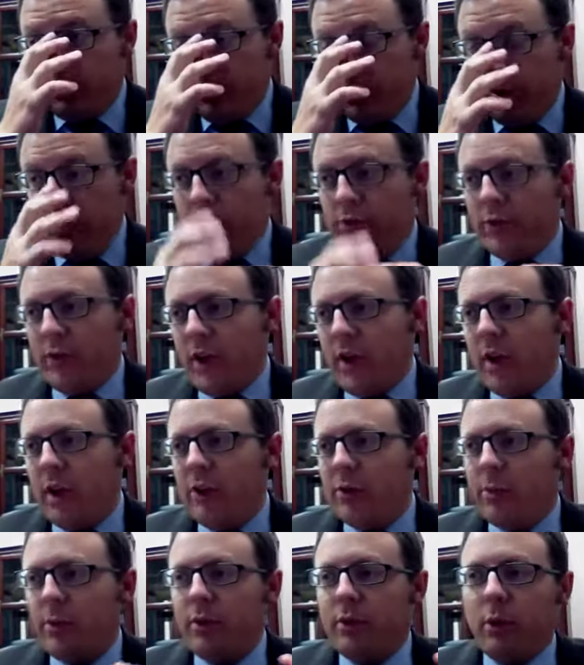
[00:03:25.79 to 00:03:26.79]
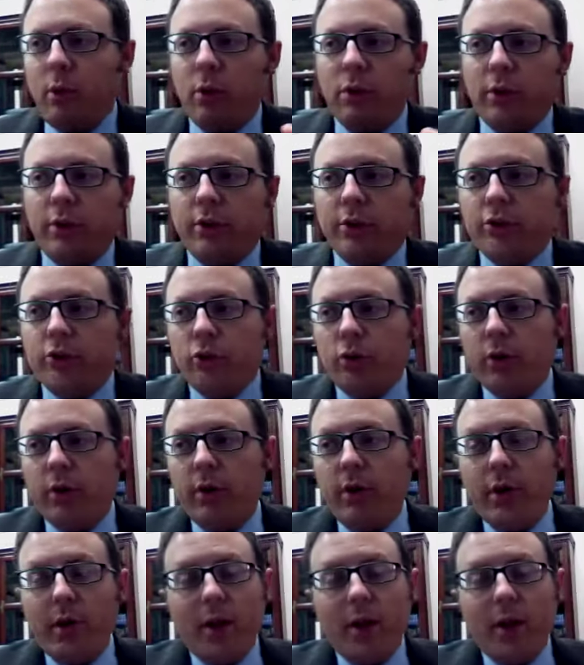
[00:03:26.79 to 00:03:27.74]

This site has been totally destroyed.